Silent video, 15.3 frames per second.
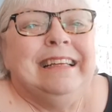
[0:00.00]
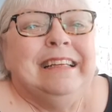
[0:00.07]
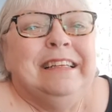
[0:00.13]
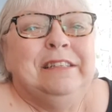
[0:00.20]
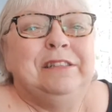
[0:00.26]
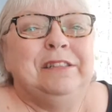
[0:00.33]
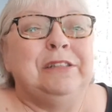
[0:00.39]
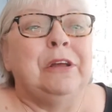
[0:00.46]

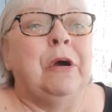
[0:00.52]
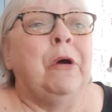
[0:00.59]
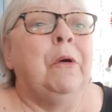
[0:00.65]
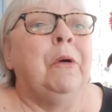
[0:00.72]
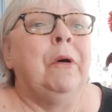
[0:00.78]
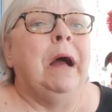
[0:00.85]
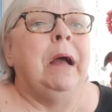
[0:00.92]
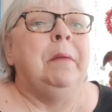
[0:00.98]

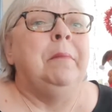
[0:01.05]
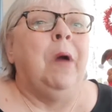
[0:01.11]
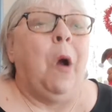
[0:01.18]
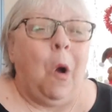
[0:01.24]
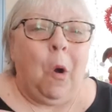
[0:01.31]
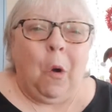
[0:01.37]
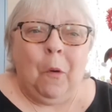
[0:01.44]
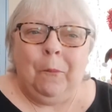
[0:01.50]
so I'm
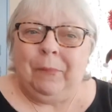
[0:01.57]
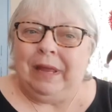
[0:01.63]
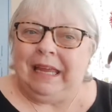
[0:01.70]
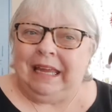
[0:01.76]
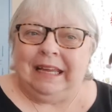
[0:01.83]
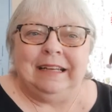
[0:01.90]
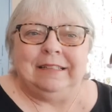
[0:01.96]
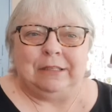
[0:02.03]

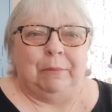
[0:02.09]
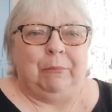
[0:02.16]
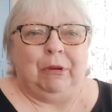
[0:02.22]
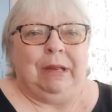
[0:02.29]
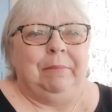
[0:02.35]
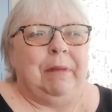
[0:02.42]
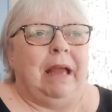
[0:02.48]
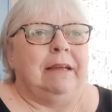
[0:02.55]
hoping to
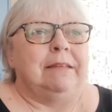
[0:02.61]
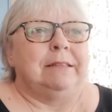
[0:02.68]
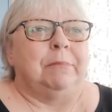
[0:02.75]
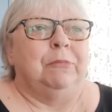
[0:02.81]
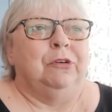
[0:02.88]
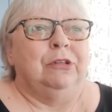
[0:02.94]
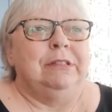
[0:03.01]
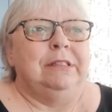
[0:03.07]
bring back
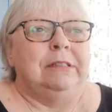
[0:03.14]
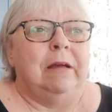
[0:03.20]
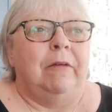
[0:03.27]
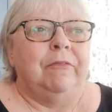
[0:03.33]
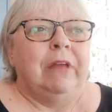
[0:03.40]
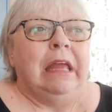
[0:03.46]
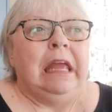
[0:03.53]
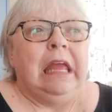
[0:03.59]
some good
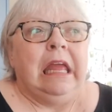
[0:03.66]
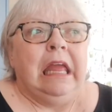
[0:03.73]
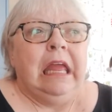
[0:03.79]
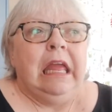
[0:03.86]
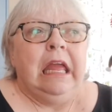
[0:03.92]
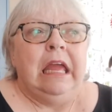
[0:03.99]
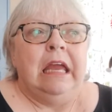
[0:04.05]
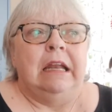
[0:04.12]
stuff.
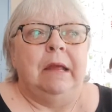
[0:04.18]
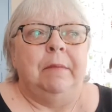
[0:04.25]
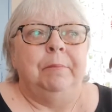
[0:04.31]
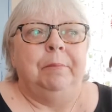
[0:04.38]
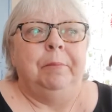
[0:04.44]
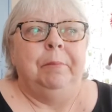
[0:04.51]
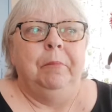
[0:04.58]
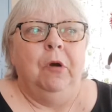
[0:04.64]
And I'm
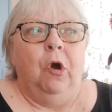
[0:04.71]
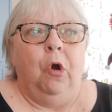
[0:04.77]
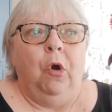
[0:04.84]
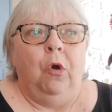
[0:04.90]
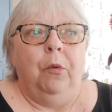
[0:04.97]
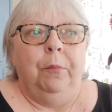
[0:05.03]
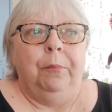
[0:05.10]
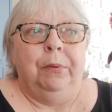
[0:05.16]

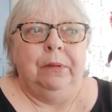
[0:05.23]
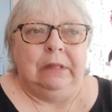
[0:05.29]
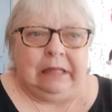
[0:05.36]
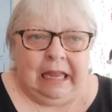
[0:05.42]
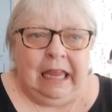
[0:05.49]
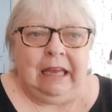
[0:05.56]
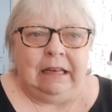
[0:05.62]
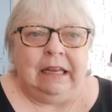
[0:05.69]

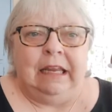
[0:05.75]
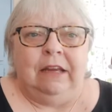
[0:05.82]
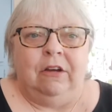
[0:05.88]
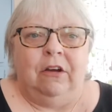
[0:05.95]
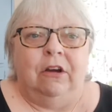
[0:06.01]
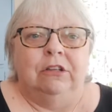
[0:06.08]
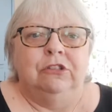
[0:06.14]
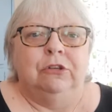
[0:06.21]
planning
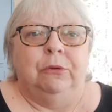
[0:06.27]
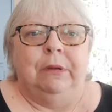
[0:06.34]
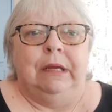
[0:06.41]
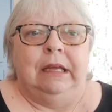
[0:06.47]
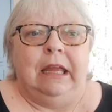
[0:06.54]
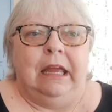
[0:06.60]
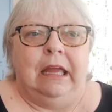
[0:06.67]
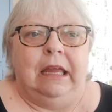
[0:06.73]
on
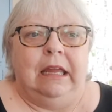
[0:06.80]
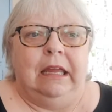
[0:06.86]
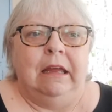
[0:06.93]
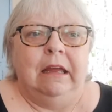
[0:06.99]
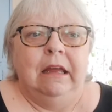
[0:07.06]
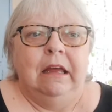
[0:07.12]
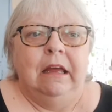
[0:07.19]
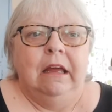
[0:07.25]
doing a
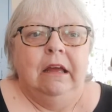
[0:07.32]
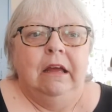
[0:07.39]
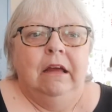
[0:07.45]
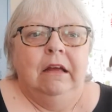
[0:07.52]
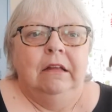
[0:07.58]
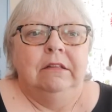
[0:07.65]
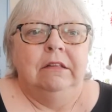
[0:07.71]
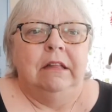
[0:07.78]

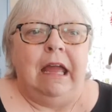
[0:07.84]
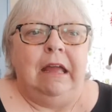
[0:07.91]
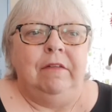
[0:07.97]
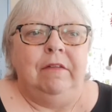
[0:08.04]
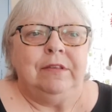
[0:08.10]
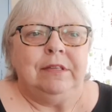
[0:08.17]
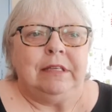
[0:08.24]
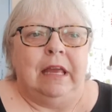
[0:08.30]

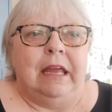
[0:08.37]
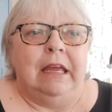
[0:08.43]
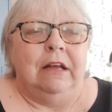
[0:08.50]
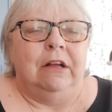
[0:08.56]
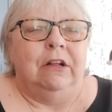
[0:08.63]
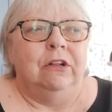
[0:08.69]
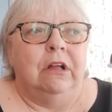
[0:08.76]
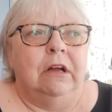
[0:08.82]
live
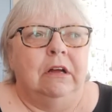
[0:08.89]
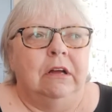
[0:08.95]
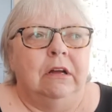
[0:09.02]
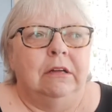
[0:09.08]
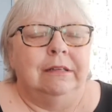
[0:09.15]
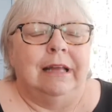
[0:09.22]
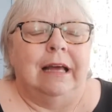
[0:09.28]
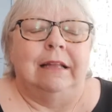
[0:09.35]
sale,
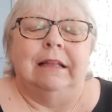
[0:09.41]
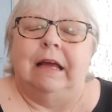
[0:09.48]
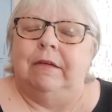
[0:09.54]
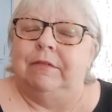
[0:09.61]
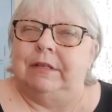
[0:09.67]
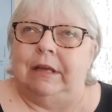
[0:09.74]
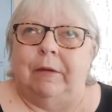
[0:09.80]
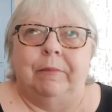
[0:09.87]
uh, not a
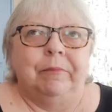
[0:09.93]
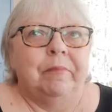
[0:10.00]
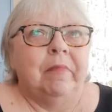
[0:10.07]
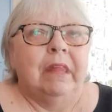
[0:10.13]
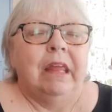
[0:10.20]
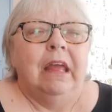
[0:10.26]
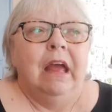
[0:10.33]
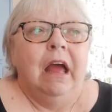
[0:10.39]
live sale,
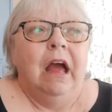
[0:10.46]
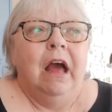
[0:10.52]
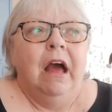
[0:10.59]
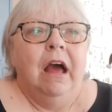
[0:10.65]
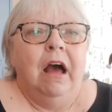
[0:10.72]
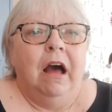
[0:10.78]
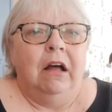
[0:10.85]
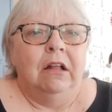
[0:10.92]

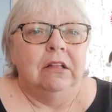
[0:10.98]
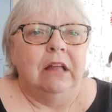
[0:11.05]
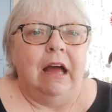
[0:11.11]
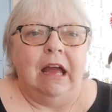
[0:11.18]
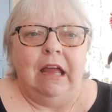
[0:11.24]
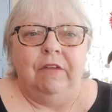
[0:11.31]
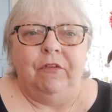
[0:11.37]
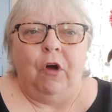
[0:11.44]
a
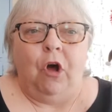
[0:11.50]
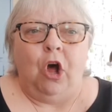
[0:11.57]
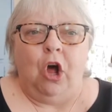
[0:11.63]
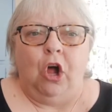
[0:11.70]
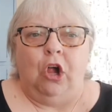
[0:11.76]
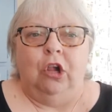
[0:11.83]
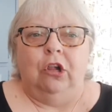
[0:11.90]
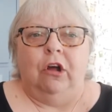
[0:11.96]
live
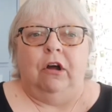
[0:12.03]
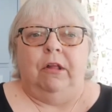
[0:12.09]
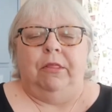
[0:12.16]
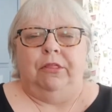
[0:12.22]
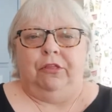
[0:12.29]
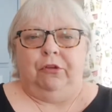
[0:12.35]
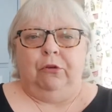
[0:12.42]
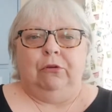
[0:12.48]
haul on
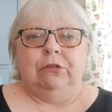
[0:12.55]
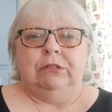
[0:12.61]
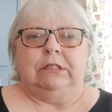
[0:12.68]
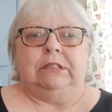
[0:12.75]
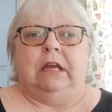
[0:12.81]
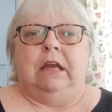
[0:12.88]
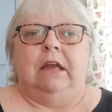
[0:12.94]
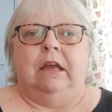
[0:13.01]

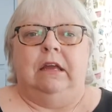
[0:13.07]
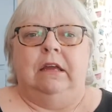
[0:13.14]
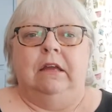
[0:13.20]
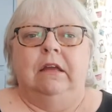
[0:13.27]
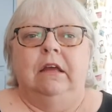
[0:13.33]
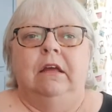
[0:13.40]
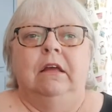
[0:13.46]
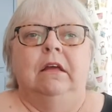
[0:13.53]
Thursday
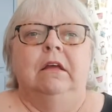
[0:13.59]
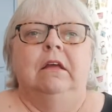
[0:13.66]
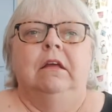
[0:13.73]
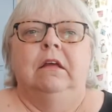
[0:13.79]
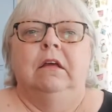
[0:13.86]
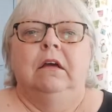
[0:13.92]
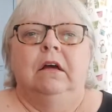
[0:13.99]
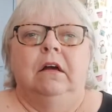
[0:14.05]

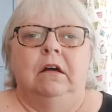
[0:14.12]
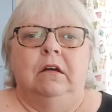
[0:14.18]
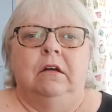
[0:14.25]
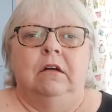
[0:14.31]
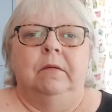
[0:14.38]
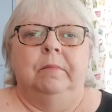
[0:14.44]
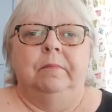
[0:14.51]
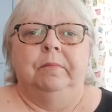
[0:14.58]

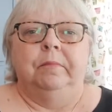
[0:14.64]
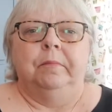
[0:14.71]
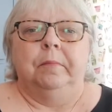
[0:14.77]
um,